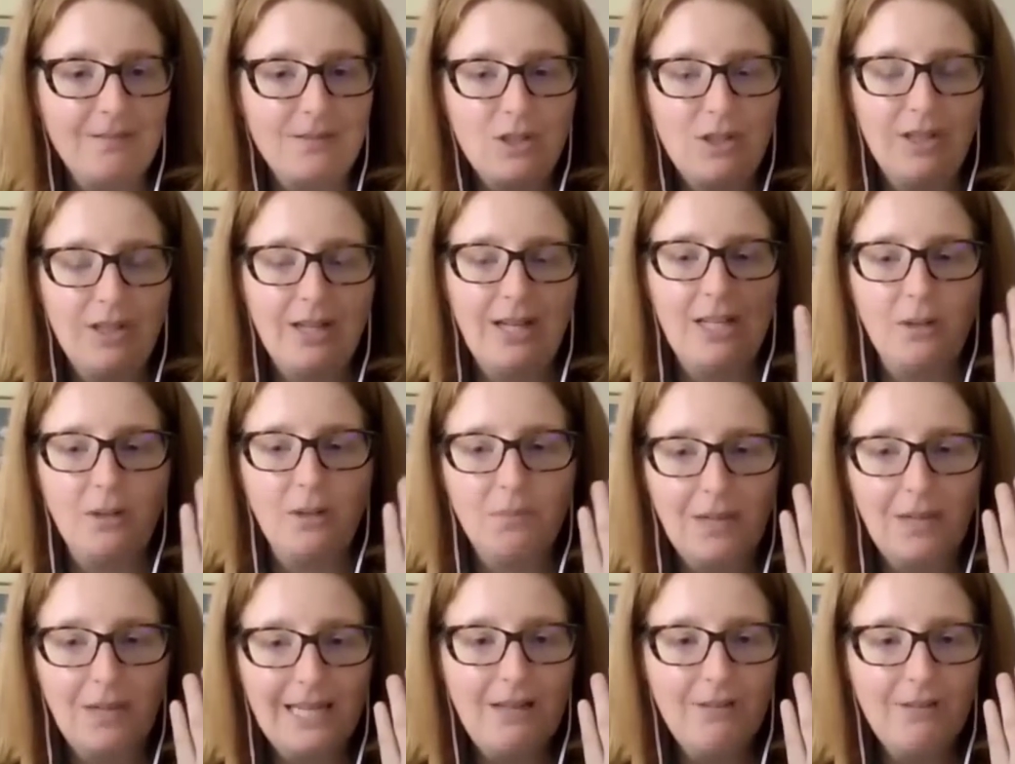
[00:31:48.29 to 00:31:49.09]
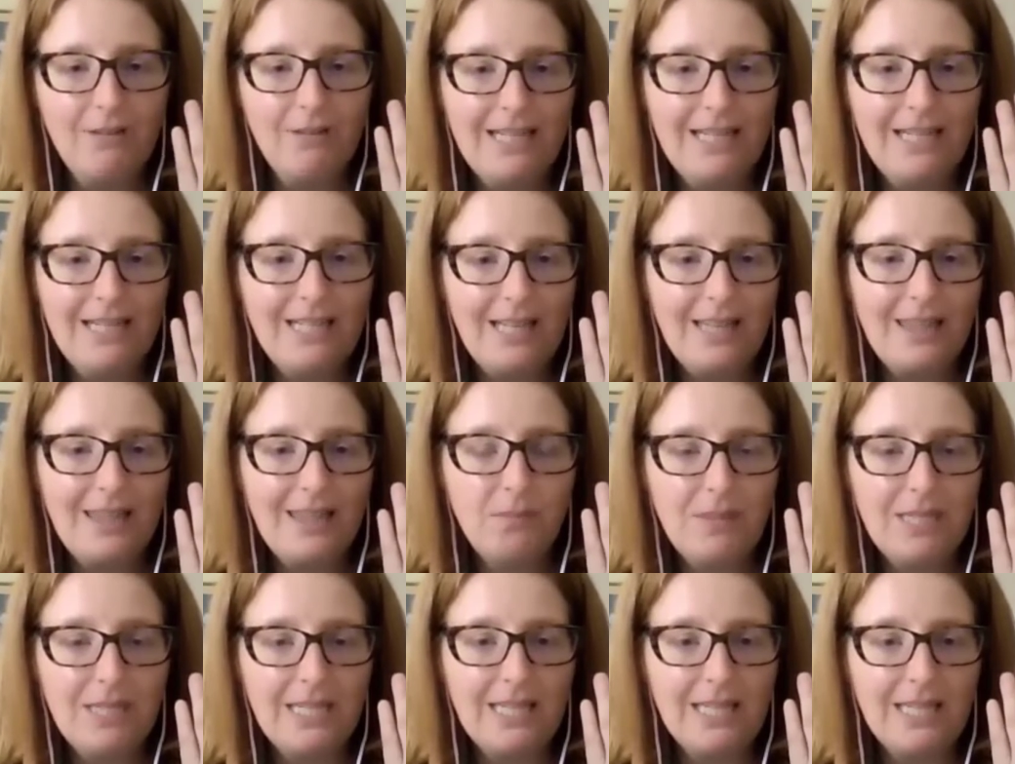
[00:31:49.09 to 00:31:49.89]
So you got your money right in at
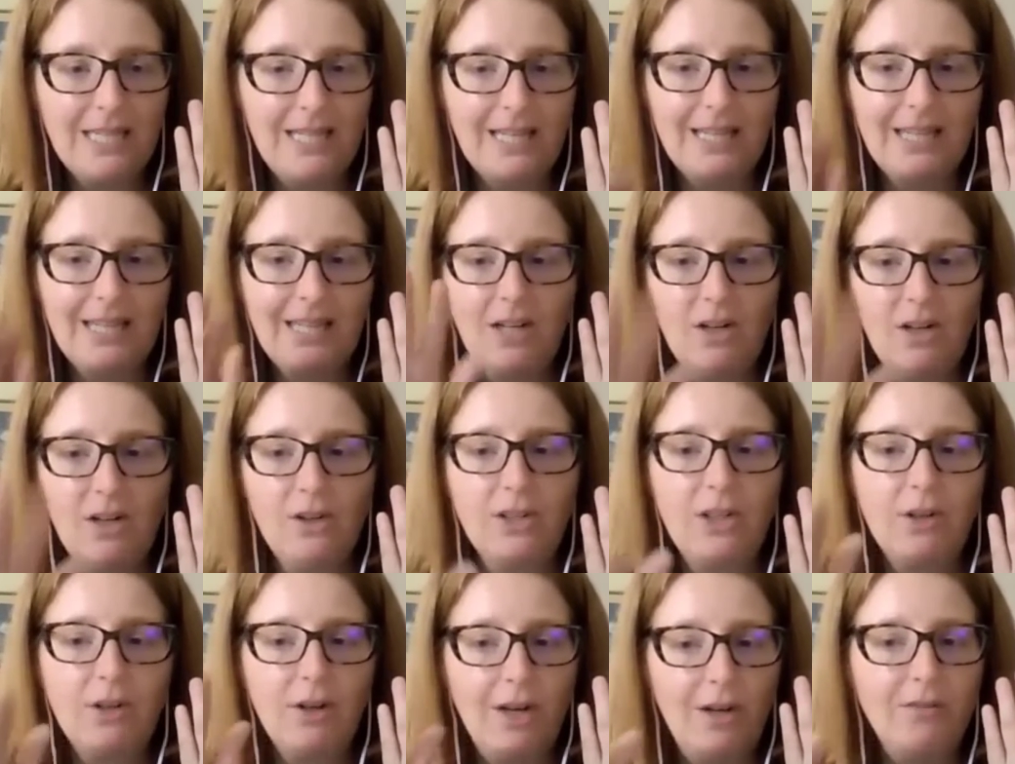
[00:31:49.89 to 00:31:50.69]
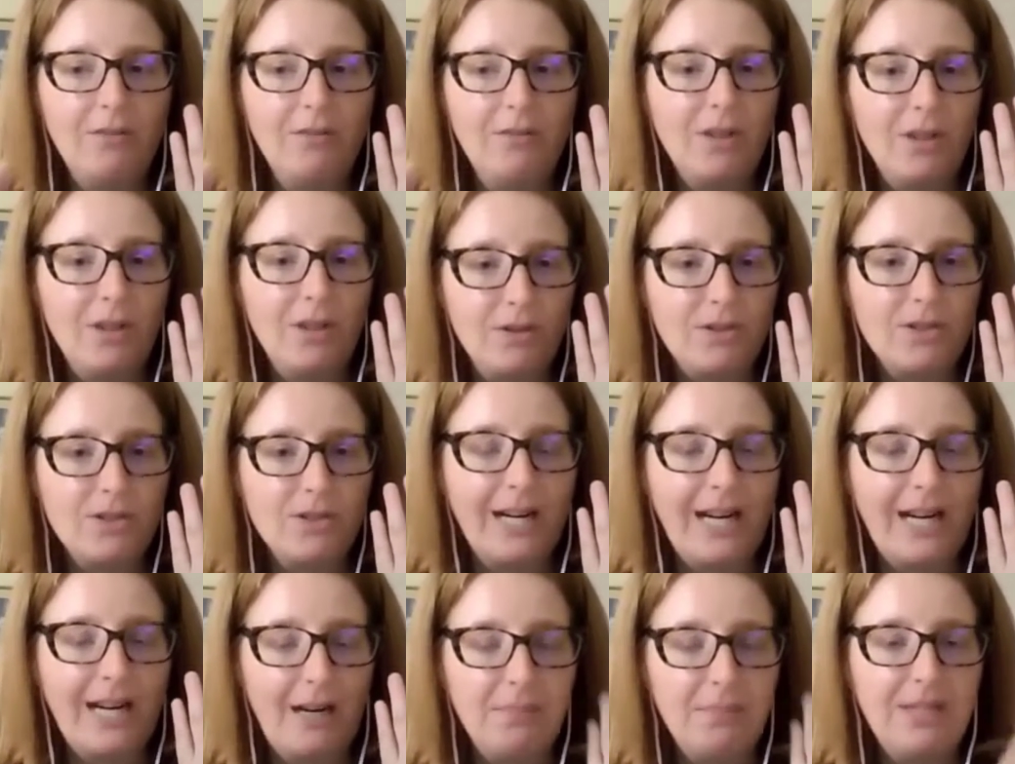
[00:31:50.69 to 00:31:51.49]
the beginning, and then all your outflows
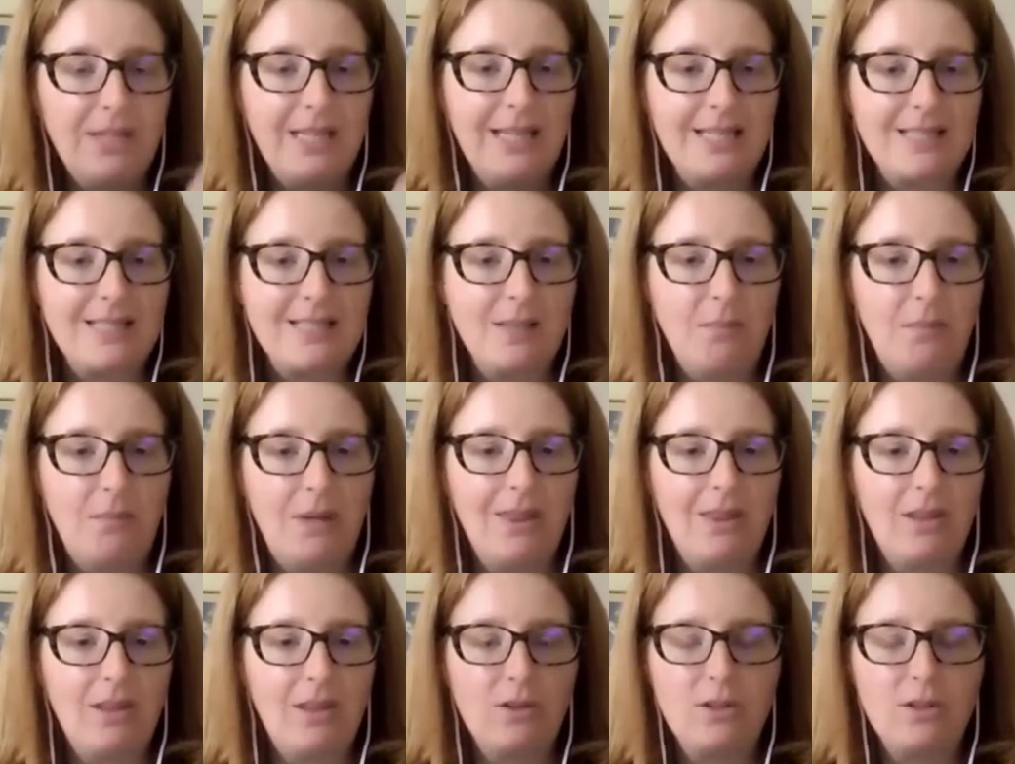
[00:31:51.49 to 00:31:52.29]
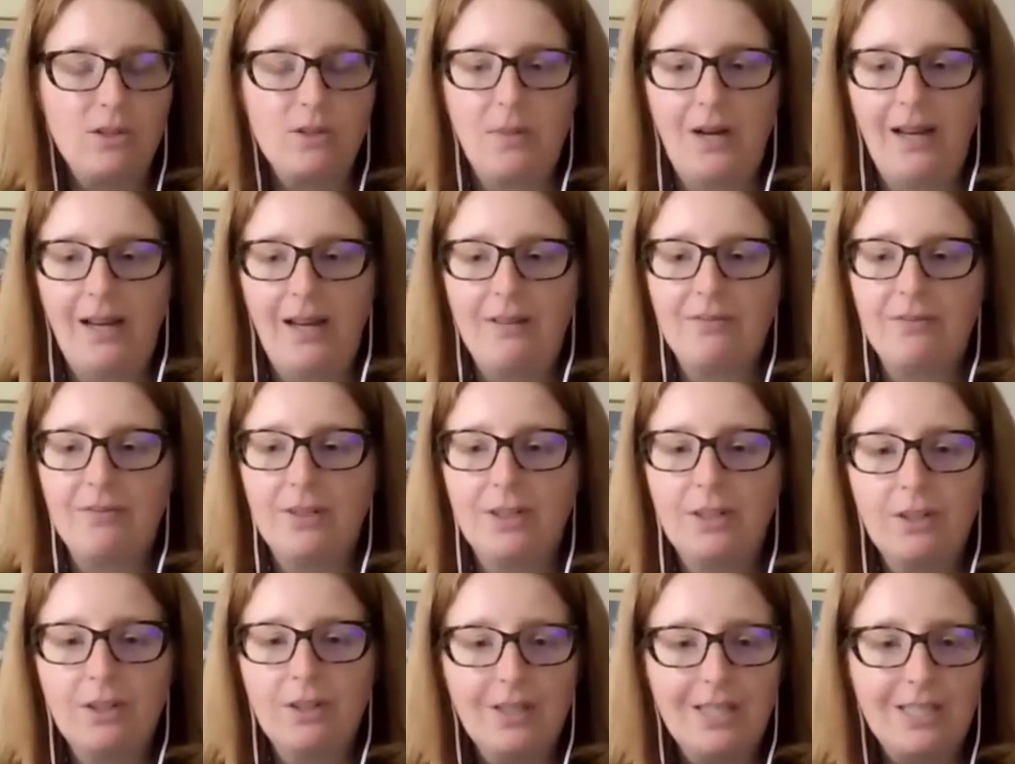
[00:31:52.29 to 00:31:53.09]
are happening as the month goes by
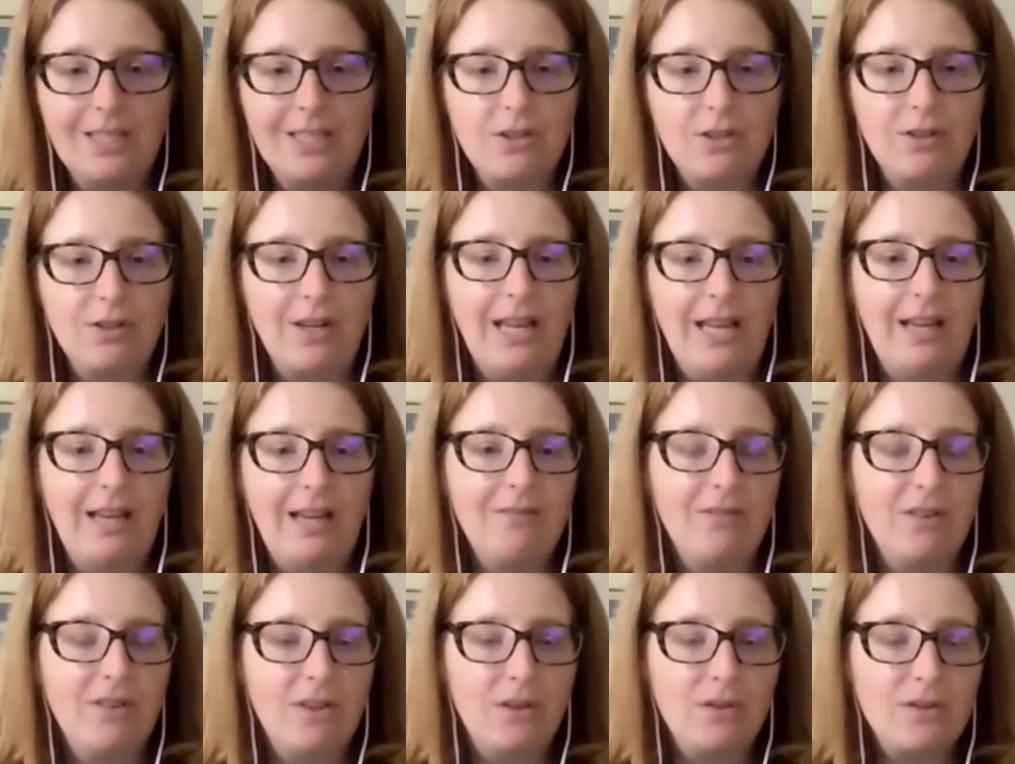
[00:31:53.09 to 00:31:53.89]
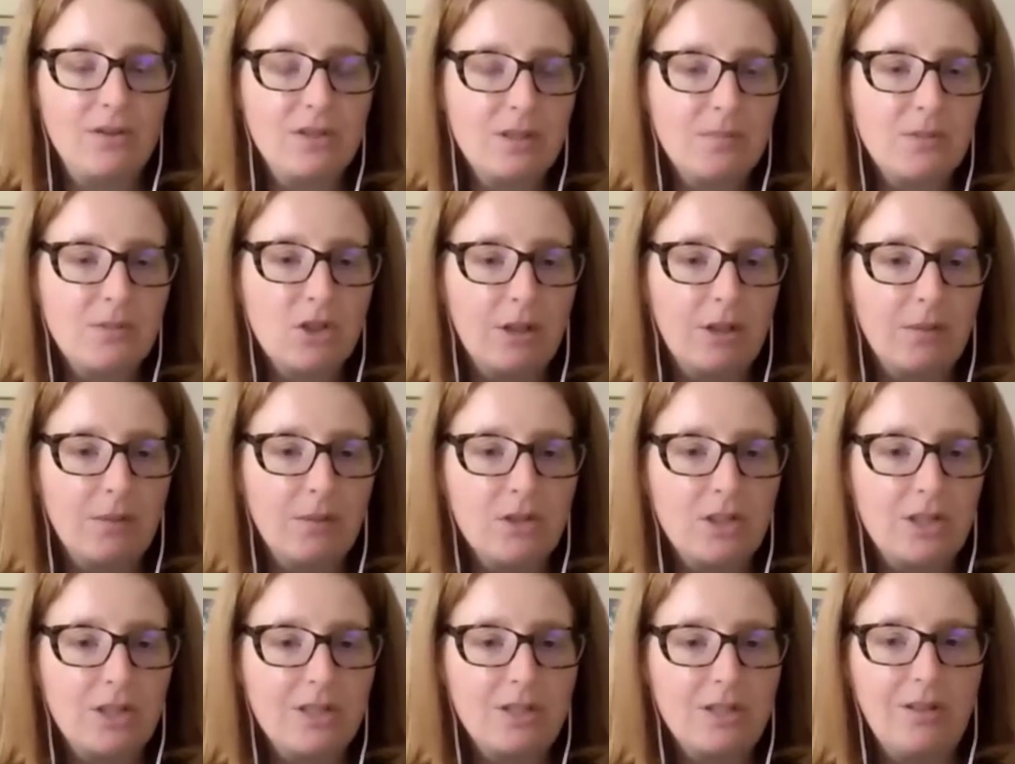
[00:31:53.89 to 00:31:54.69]
for your internet, for those
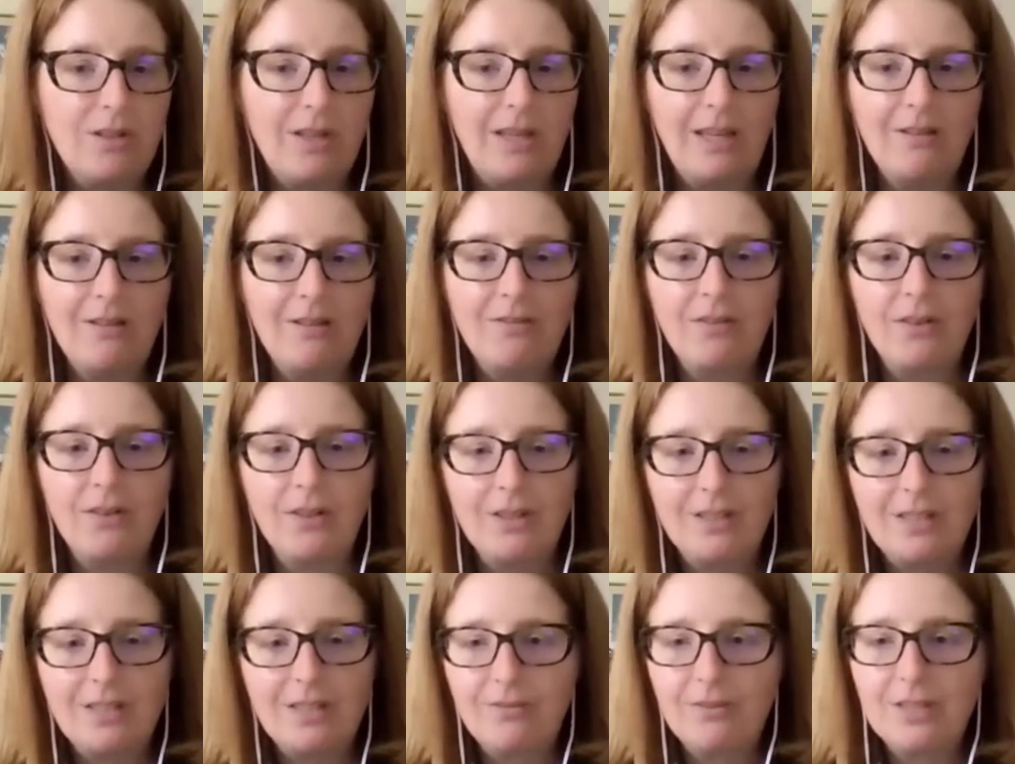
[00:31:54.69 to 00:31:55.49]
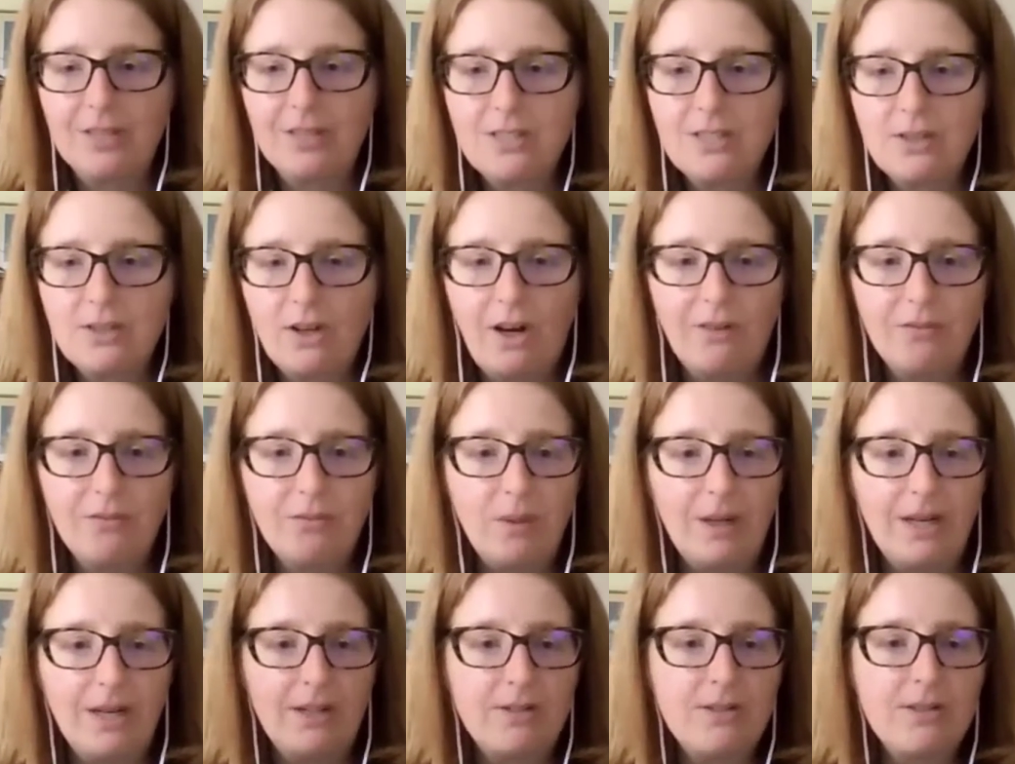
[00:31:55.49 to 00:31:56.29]
subscriptions you need, for the different
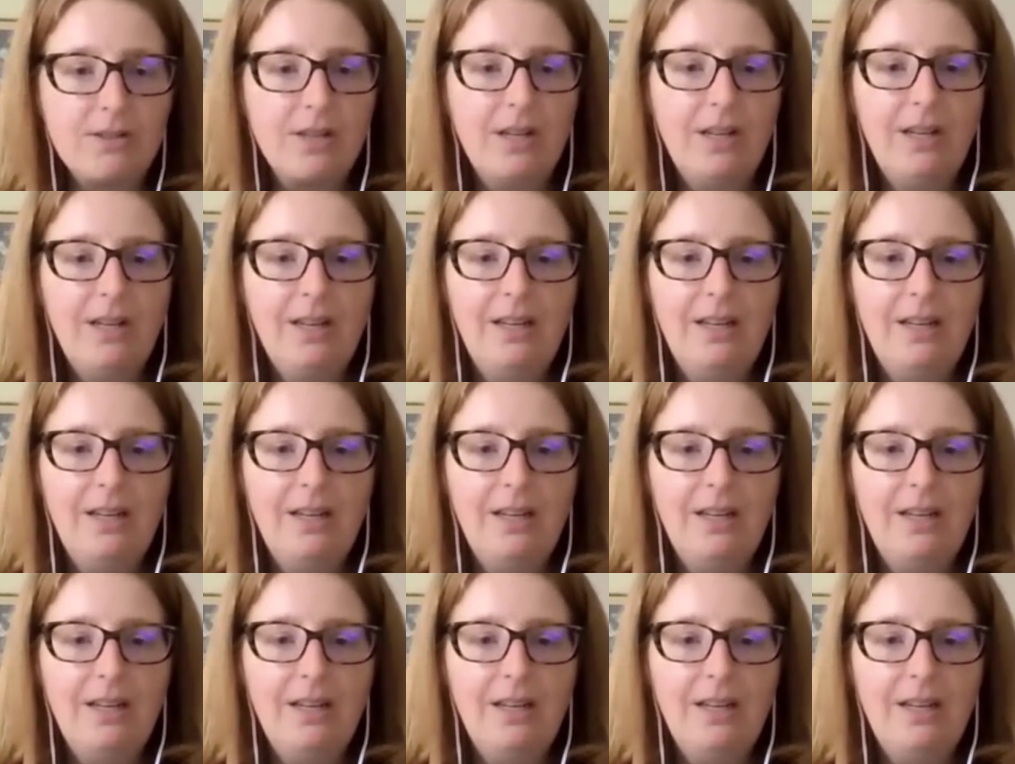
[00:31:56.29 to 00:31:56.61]
softwares,